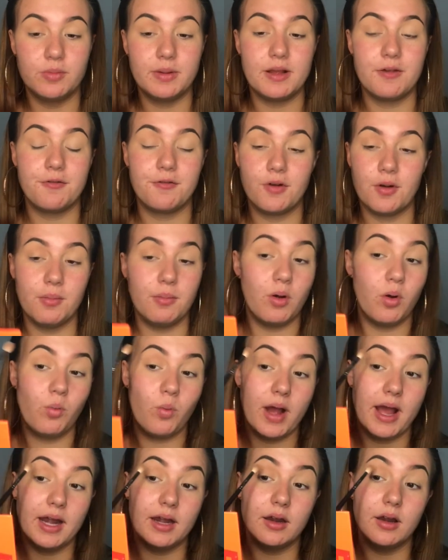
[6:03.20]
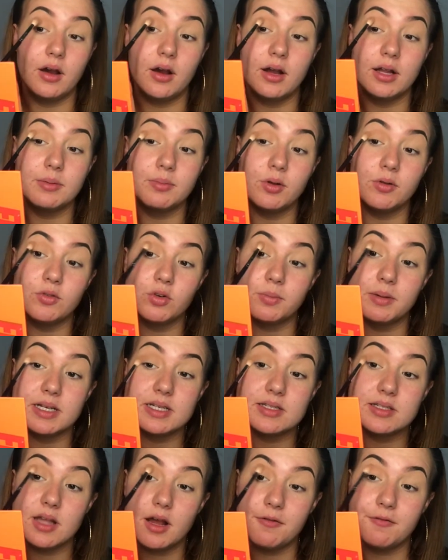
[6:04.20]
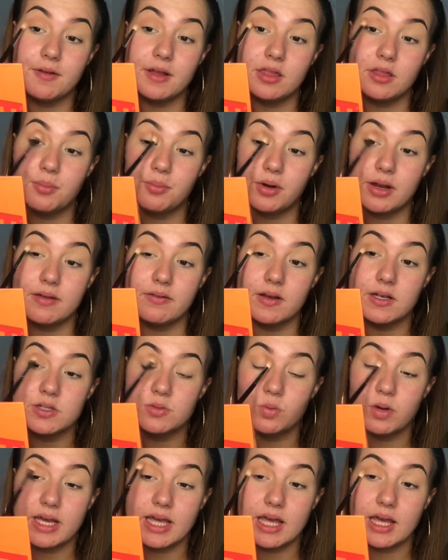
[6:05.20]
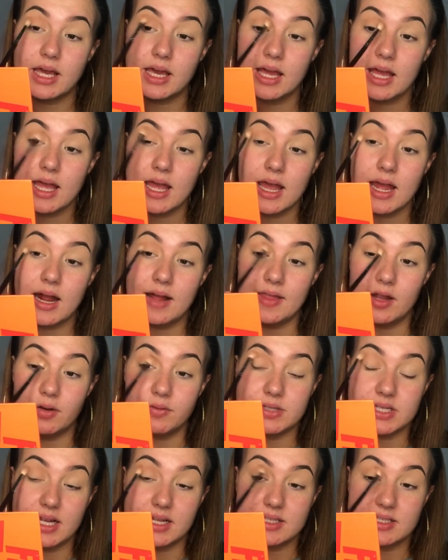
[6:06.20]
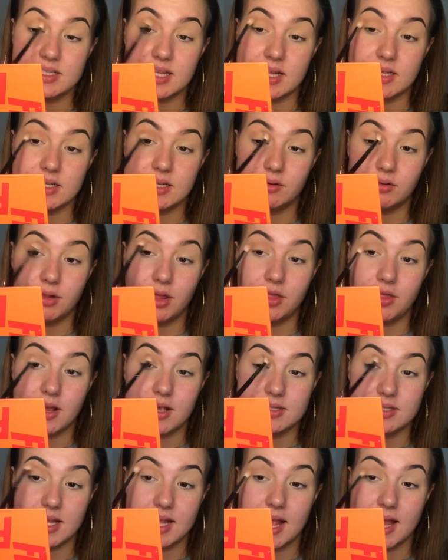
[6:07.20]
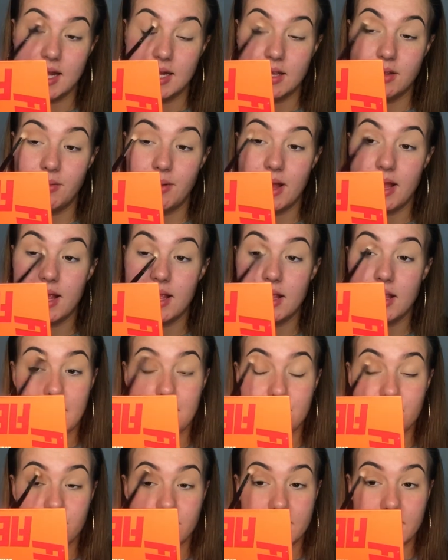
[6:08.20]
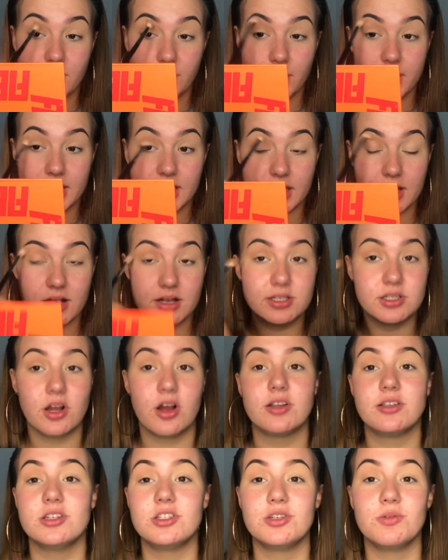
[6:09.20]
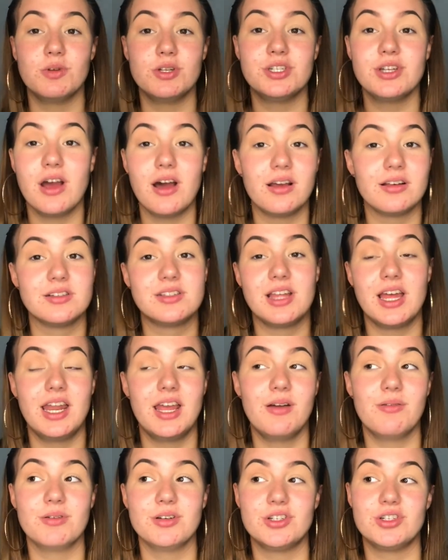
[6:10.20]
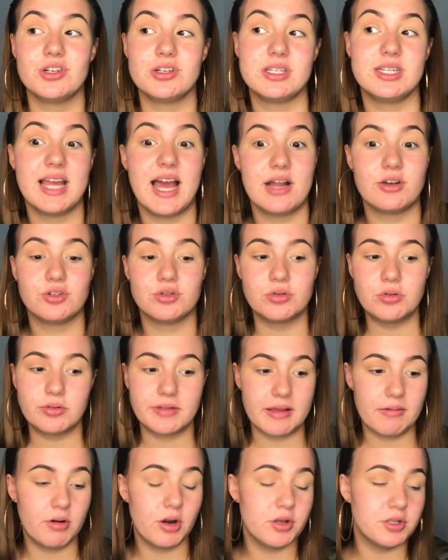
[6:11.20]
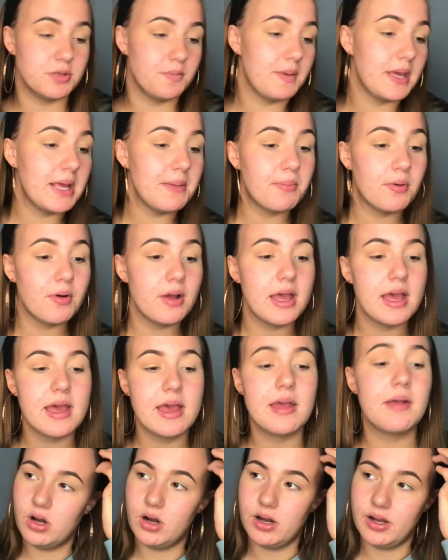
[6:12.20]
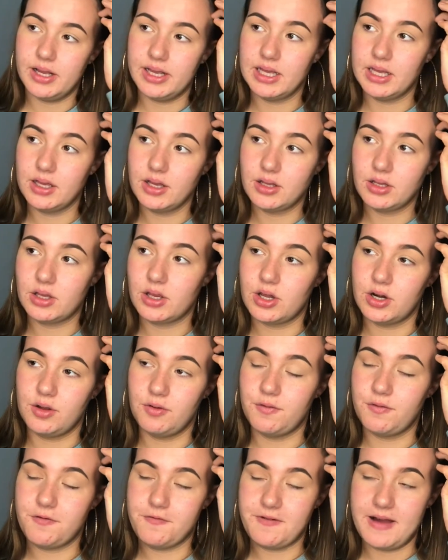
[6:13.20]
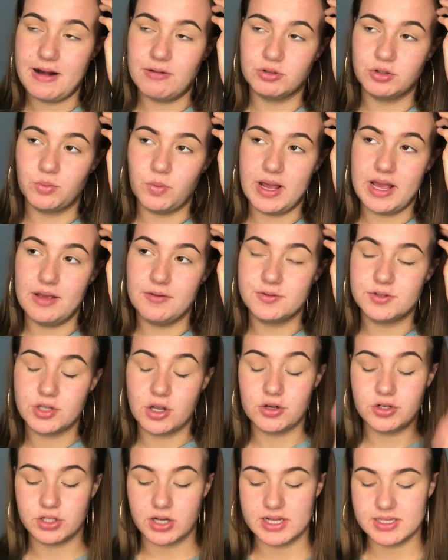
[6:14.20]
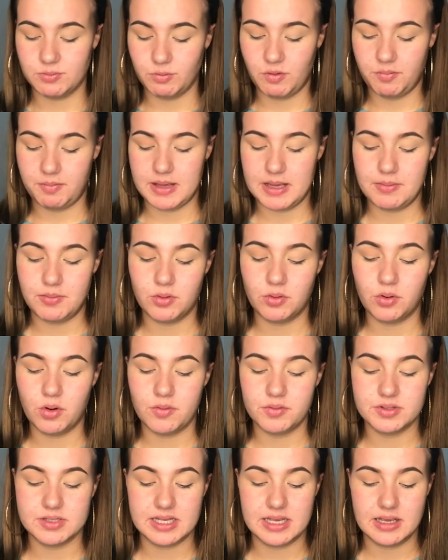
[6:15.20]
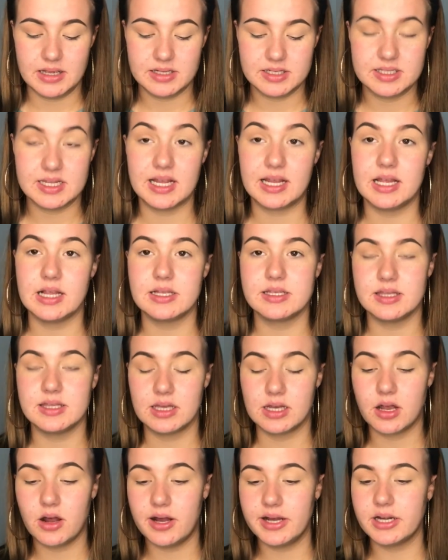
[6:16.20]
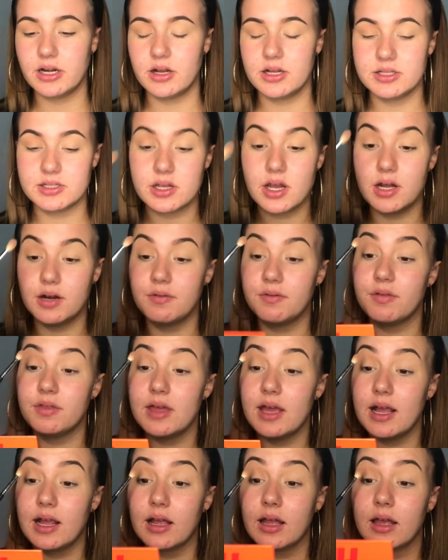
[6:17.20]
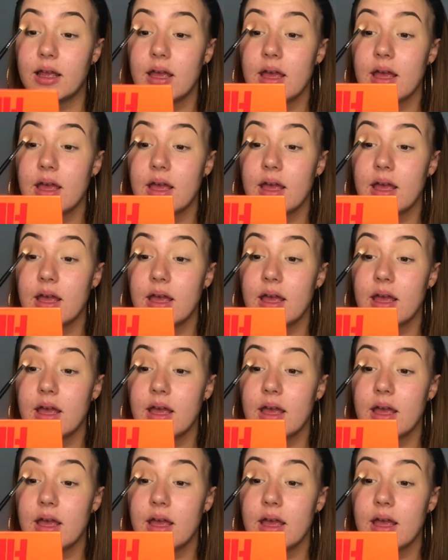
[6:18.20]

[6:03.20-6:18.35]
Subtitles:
me from when I'd moved all my stuff in the previous week, and then obviously I'd stayed here on the Thursday anyway. And pretty quickly I started to adjust, and it was just natural. There were loads of people here. I kind of found a way of socializing with people, obviously sticking to the guidelines kind of thing.